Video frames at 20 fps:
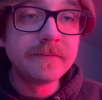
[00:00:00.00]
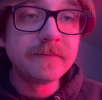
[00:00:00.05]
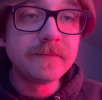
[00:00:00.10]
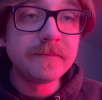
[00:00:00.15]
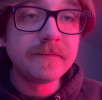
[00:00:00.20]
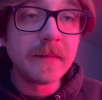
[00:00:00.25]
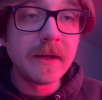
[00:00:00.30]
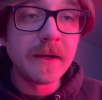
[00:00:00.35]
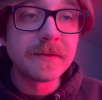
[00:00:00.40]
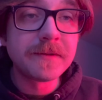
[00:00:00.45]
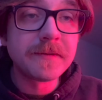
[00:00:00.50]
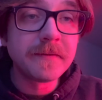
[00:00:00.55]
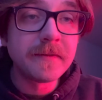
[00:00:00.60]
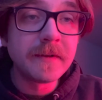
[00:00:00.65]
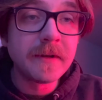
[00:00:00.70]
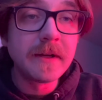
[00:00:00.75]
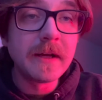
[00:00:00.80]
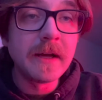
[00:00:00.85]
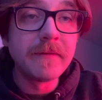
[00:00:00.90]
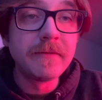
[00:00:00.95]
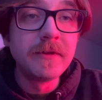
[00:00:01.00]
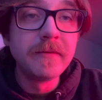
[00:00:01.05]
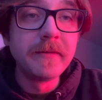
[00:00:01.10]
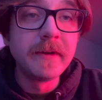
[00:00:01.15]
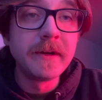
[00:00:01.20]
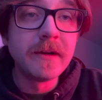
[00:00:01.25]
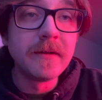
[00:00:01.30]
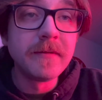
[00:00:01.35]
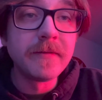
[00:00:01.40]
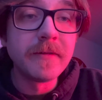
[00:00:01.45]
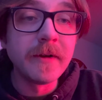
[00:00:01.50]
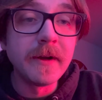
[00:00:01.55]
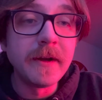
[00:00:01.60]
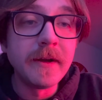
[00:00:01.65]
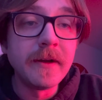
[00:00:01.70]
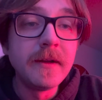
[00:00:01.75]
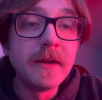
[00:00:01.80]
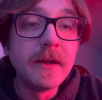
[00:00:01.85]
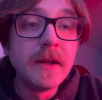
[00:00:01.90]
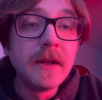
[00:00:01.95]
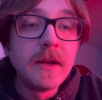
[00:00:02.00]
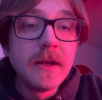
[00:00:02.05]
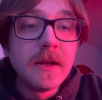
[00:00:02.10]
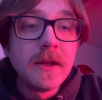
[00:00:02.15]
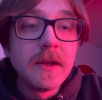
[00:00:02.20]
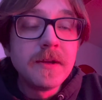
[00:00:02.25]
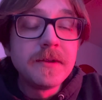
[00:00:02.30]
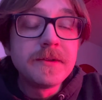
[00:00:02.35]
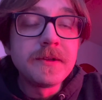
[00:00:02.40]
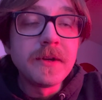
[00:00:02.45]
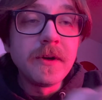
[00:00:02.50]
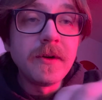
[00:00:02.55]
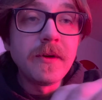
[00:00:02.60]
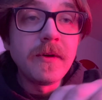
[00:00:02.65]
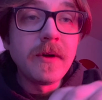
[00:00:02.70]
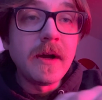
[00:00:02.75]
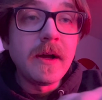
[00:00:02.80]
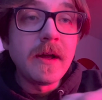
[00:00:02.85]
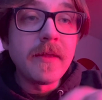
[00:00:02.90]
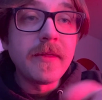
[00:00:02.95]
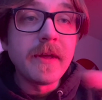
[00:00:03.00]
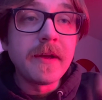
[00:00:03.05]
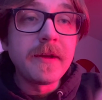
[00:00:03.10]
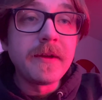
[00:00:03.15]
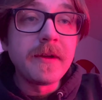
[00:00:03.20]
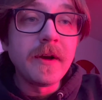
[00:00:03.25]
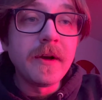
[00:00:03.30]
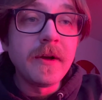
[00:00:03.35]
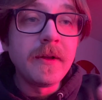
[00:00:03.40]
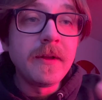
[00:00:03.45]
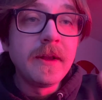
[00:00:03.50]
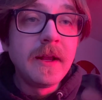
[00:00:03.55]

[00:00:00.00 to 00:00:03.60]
and have some fun, have a new video for you. So thank y'all.